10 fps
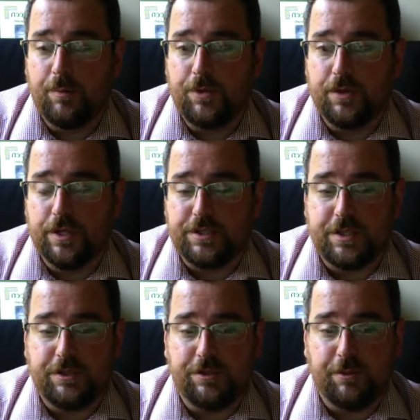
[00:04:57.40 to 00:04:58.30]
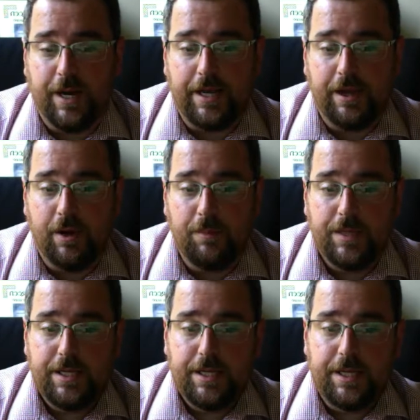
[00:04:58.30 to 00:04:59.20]
you're listening to the radio,
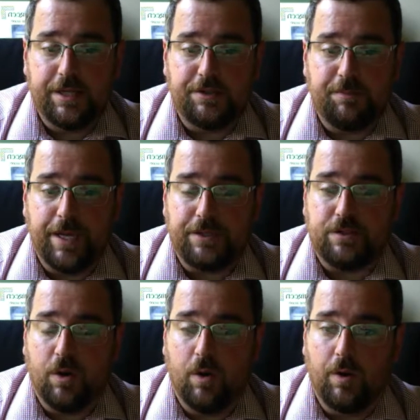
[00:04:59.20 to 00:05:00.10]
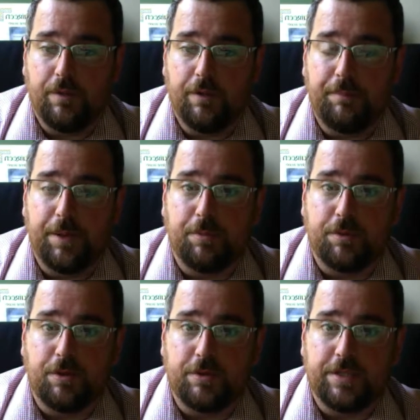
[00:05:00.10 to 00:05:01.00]
It's based on the people
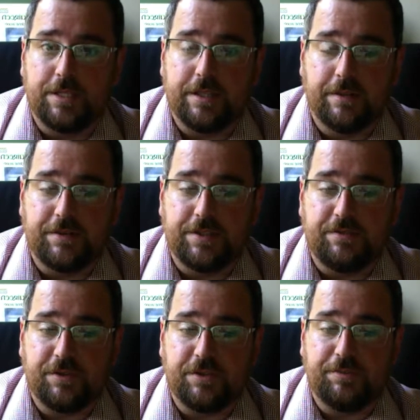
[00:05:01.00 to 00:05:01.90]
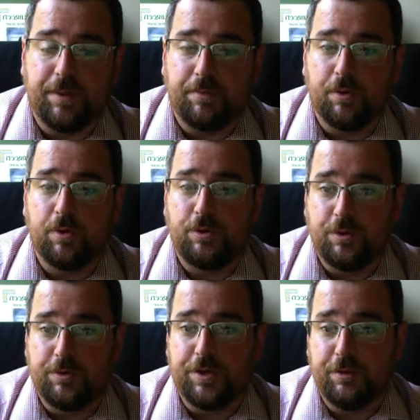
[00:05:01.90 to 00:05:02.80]
using television versus people
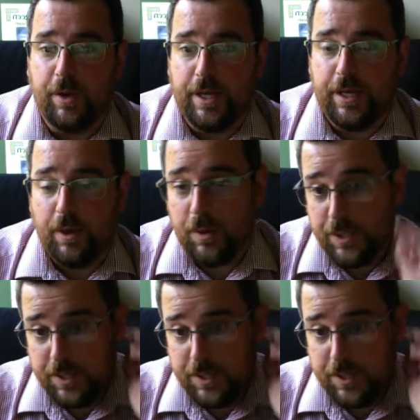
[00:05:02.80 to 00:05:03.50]
using radio.